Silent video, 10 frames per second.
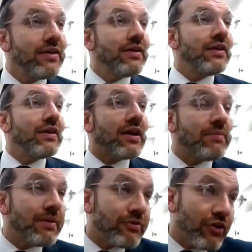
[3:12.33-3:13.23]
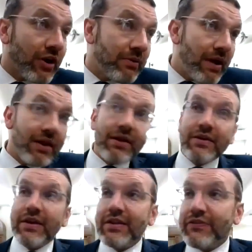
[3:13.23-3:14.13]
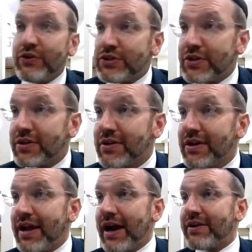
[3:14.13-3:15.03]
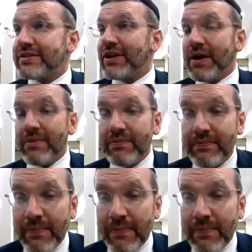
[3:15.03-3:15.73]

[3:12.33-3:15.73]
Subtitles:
He could be talking about it in the future, in Achras Hayam.